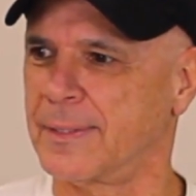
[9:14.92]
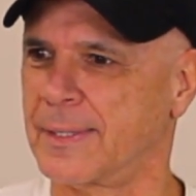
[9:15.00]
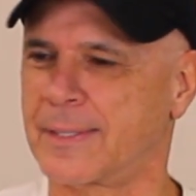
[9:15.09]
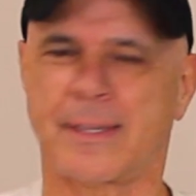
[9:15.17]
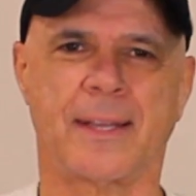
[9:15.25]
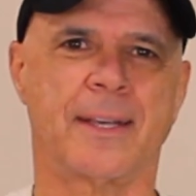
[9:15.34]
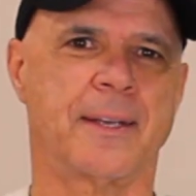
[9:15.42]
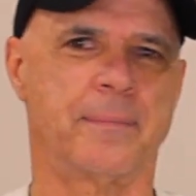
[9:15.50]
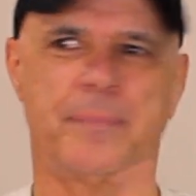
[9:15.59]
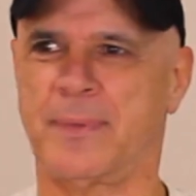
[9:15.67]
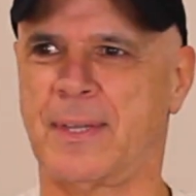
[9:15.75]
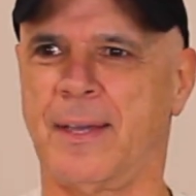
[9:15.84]
Let's say like,
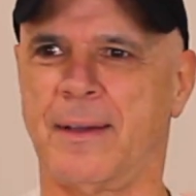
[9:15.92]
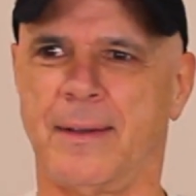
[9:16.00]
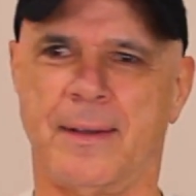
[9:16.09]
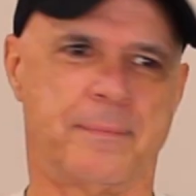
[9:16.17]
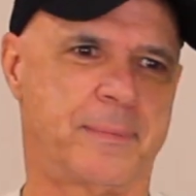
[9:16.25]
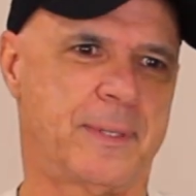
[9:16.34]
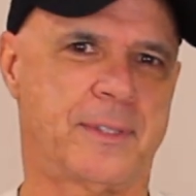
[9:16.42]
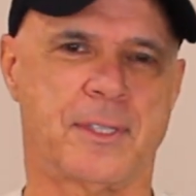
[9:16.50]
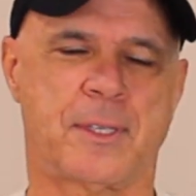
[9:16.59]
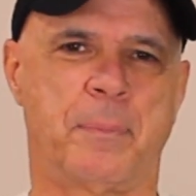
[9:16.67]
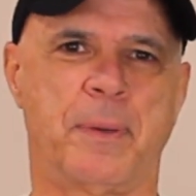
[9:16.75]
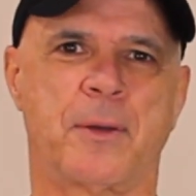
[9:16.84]

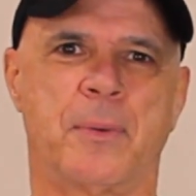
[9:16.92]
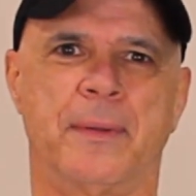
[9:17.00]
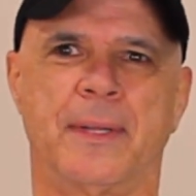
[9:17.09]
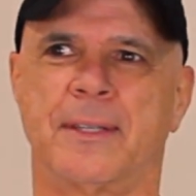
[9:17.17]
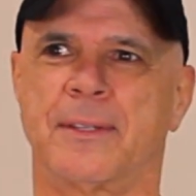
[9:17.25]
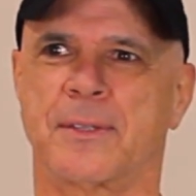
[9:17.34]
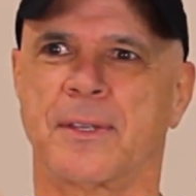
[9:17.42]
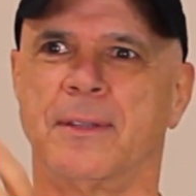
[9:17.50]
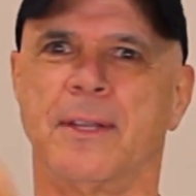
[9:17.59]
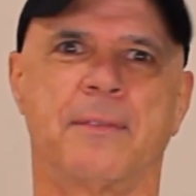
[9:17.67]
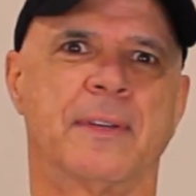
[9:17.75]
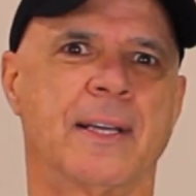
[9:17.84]
just to pick one, like there's a
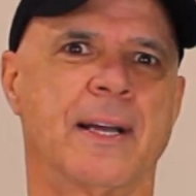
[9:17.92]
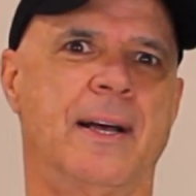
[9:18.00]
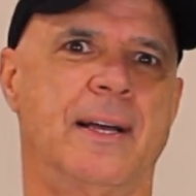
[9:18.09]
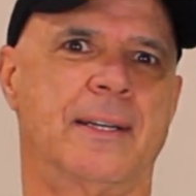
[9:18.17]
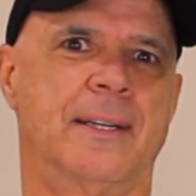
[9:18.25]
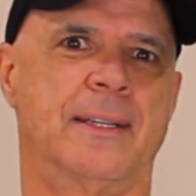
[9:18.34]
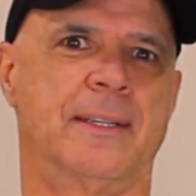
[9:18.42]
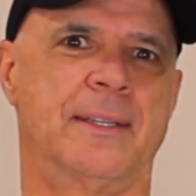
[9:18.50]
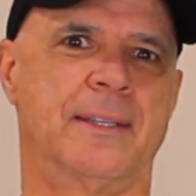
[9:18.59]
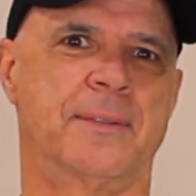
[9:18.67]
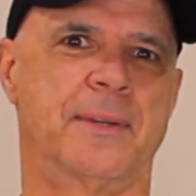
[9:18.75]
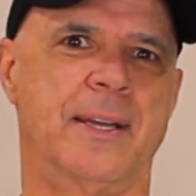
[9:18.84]
loving God.
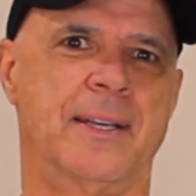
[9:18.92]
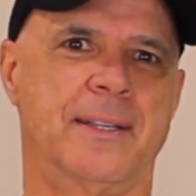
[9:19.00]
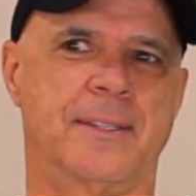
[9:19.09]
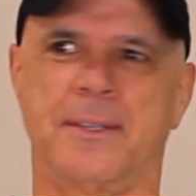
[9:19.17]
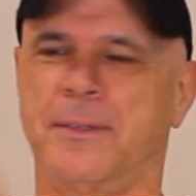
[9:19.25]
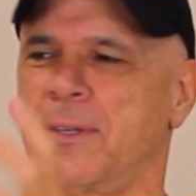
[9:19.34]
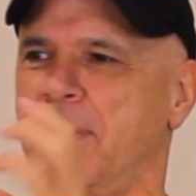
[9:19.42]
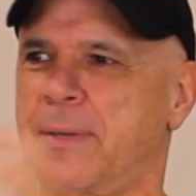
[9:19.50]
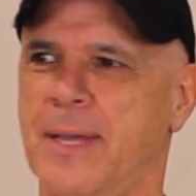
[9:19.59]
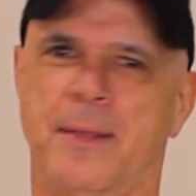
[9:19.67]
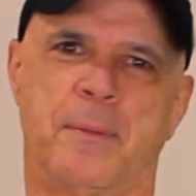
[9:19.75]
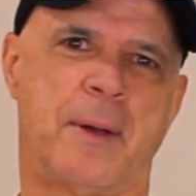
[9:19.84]
Right? So,
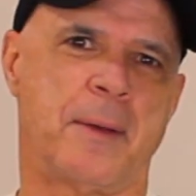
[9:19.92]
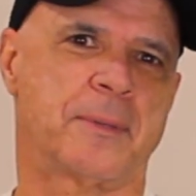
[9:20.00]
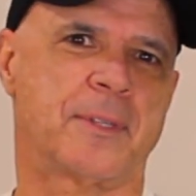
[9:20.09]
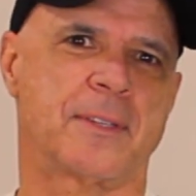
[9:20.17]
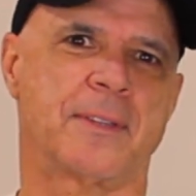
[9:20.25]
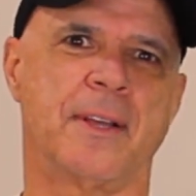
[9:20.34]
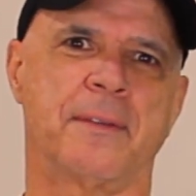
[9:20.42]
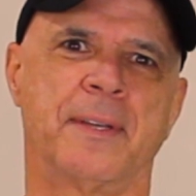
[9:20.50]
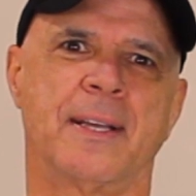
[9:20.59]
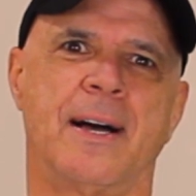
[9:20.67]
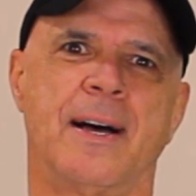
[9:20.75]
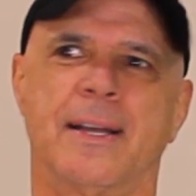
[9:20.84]
okay, the Bible says
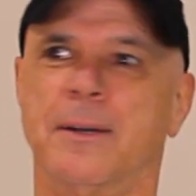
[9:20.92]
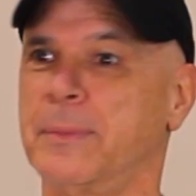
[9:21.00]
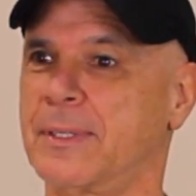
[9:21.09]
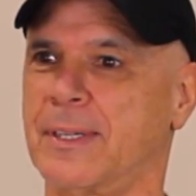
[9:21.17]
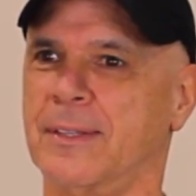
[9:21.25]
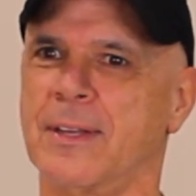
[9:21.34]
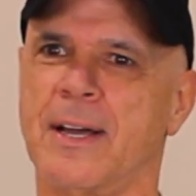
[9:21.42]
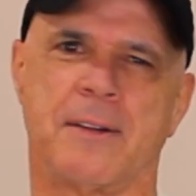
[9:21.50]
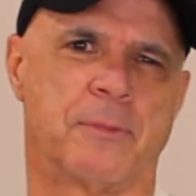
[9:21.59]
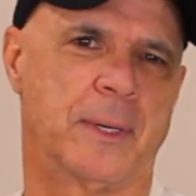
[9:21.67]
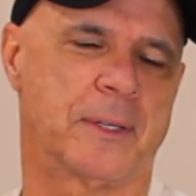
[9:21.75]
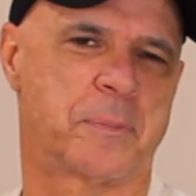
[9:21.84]
loving God, and we see
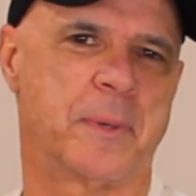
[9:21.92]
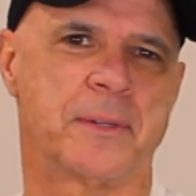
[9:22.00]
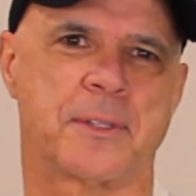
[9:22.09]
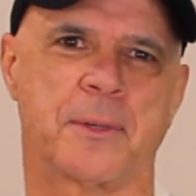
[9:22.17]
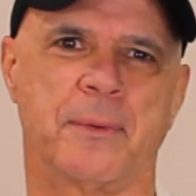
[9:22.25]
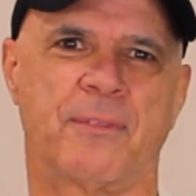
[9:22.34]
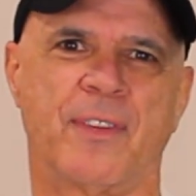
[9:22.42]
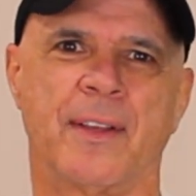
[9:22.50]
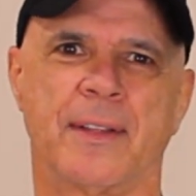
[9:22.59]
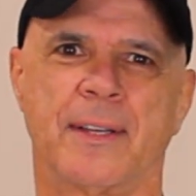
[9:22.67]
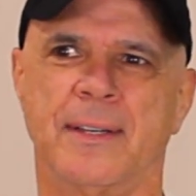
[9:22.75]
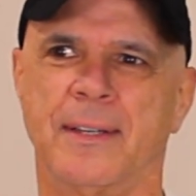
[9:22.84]
love, we experience it, we
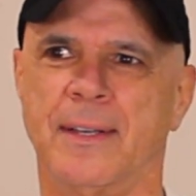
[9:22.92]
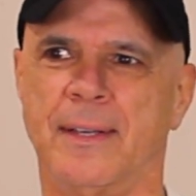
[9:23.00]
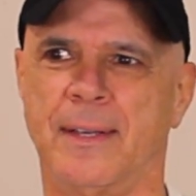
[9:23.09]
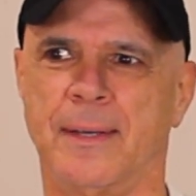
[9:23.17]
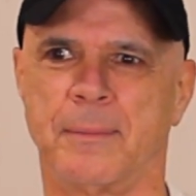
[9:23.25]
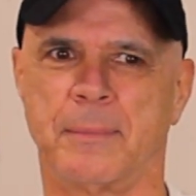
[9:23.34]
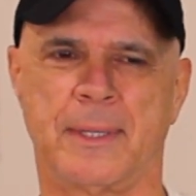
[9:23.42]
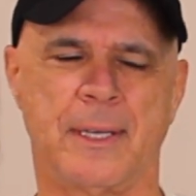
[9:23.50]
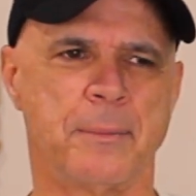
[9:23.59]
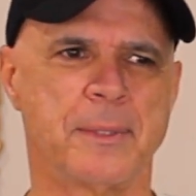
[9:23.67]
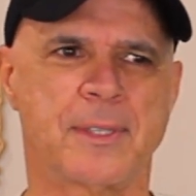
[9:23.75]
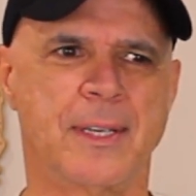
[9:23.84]
feel it, but
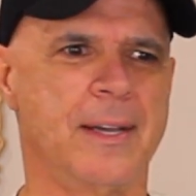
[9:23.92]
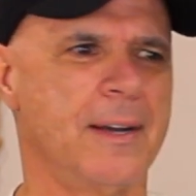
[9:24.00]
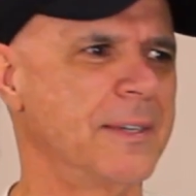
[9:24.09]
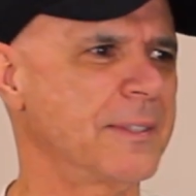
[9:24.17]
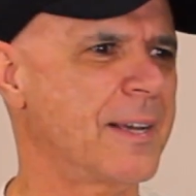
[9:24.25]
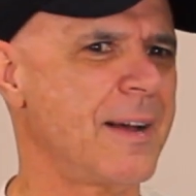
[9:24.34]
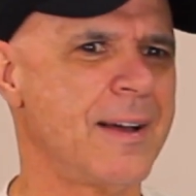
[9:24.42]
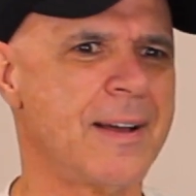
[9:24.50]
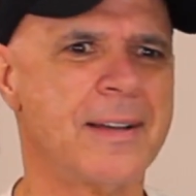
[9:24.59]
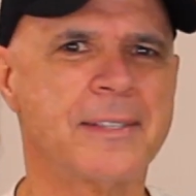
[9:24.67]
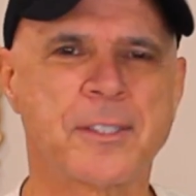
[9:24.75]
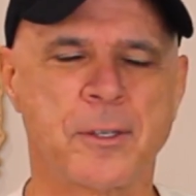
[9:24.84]
then we see
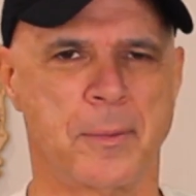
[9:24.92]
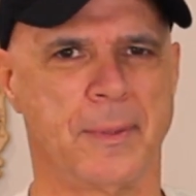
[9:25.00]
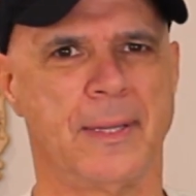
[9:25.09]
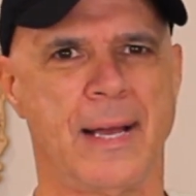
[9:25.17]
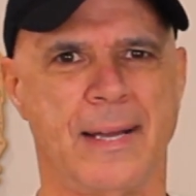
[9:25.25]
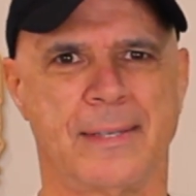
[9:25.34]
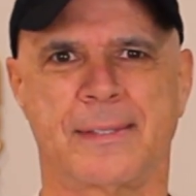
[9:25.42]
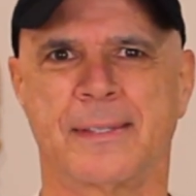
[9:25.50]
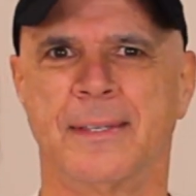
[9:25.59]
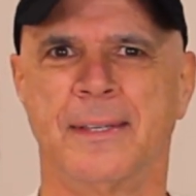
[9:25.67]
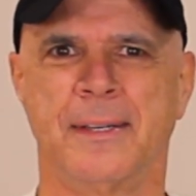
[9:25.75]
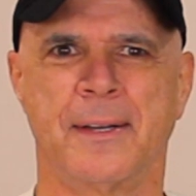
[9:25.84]
unconscionable acts
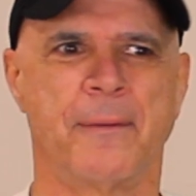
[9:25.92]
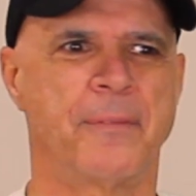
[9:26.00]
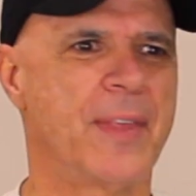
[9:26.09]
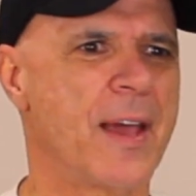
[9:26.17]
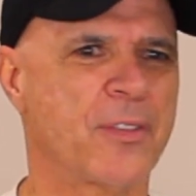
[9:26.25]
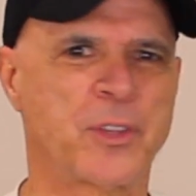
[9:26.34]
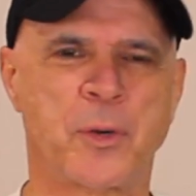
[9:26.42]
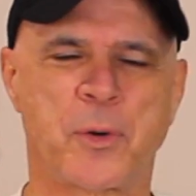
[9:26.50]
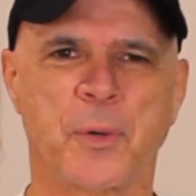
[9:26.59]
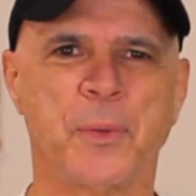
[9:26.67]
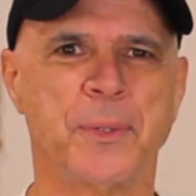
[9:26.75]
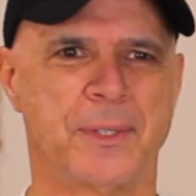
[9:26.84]
of death and
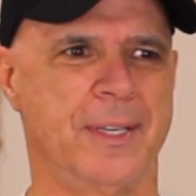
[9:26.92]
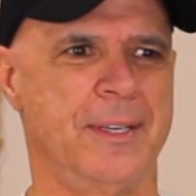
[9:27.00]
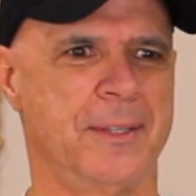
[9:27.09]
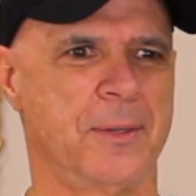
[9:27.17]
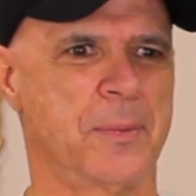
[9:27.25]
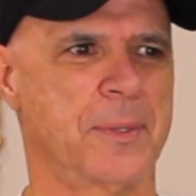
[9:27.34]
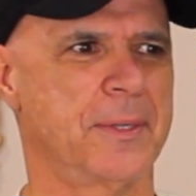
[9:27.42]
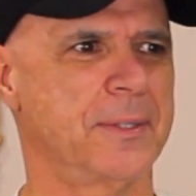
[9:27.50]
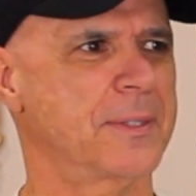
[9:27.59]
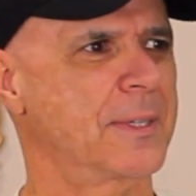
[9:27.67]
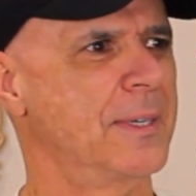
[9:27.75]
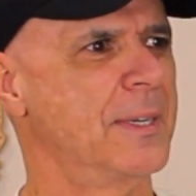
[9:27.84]
cruelty in the world.